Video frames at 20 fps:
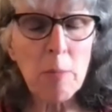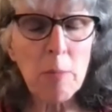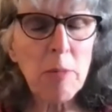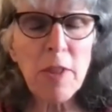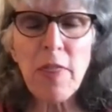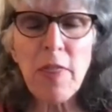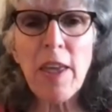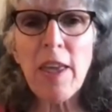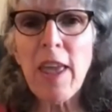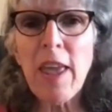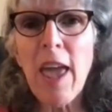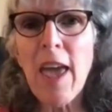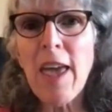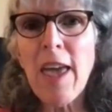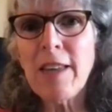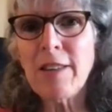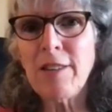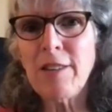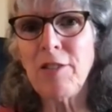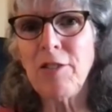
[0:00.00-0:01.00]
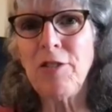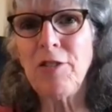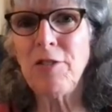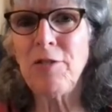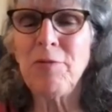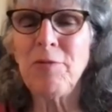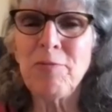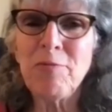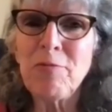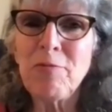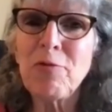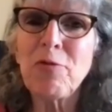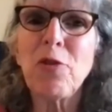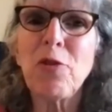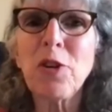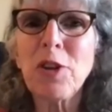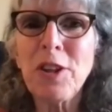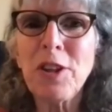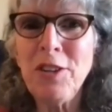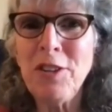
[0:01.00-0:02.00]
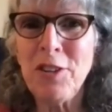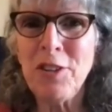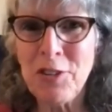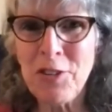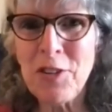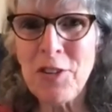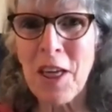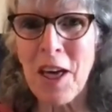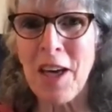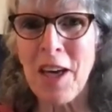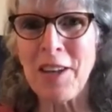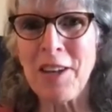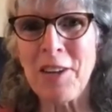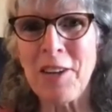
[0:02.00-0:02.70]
but they can't fully do that.